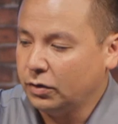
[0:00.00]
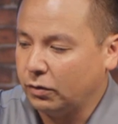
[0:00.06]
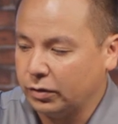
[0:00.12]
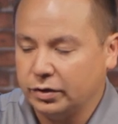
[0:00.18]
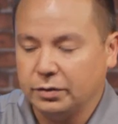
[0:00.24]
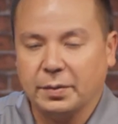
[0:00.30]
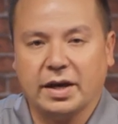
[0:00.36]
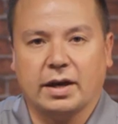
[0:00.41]
or
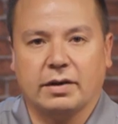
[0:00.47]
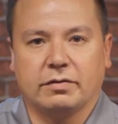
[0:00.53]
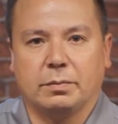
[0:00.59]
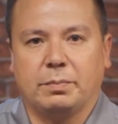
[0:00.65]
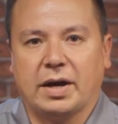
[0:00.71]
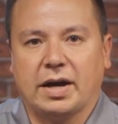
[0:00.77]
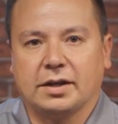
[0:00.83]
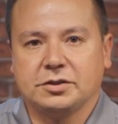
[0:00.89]
you may have a
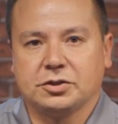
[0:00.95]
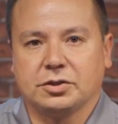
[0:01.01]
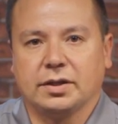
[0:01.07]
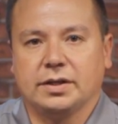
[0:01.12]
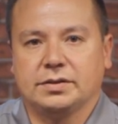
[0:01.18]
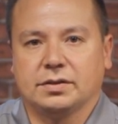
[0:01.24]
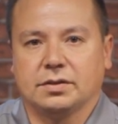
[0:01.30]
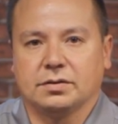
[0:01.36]
bad
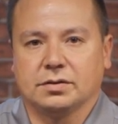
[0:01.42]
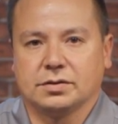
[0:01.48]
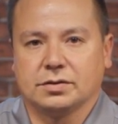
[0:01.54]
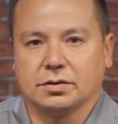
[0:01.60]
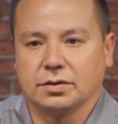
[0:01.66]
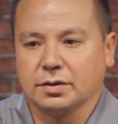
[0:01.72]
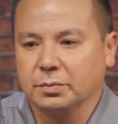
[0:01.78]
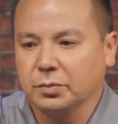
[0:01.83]
trace on the
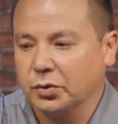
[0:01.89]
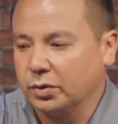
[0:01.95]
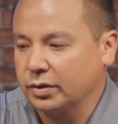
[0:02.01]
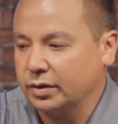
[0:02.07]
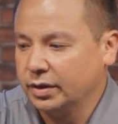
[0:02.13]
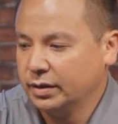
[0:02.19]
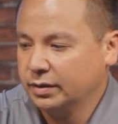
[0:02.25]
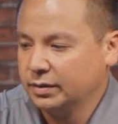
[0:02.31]
circuit
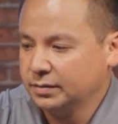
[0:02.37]
board.